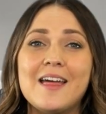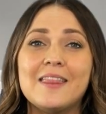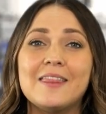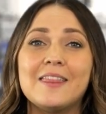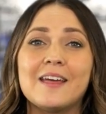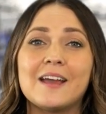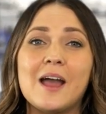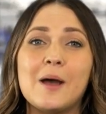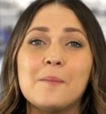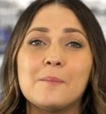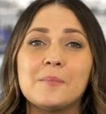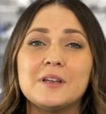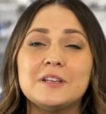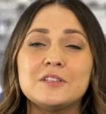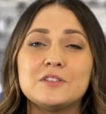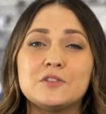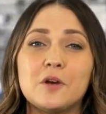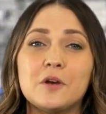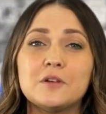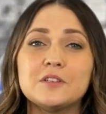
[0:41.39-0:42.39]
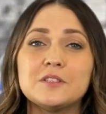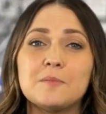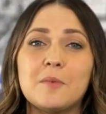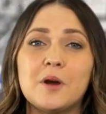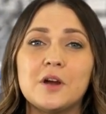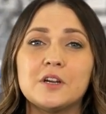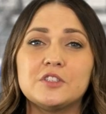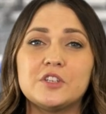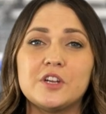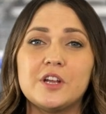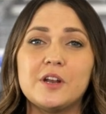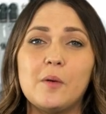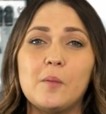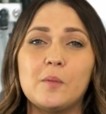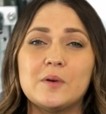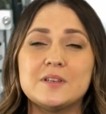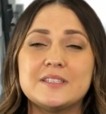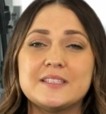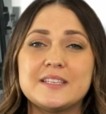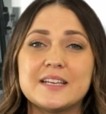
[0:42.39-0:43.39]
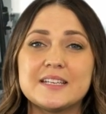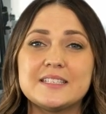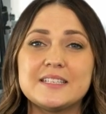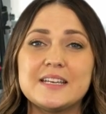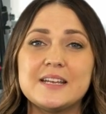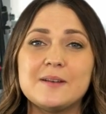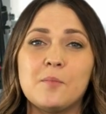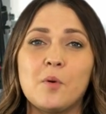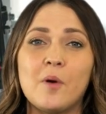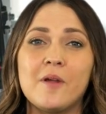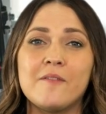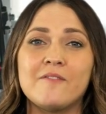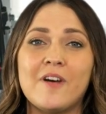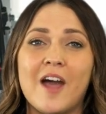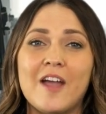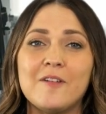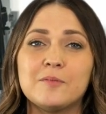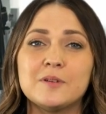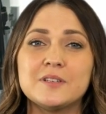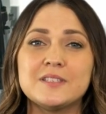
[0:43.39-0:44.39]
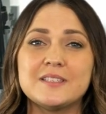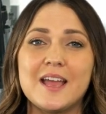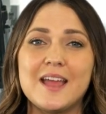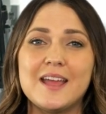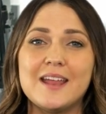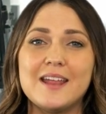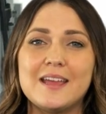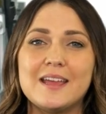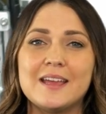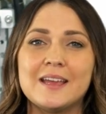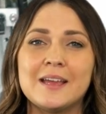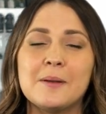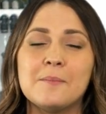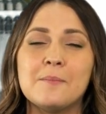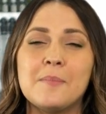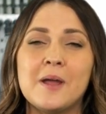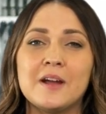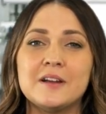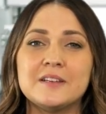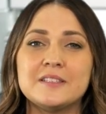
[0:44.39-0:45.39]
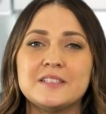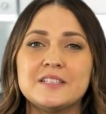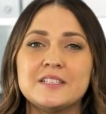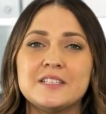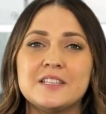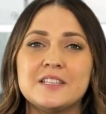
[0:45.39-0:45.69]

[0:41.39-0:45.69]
The company's gross margin was sixteen point five percent in comparison to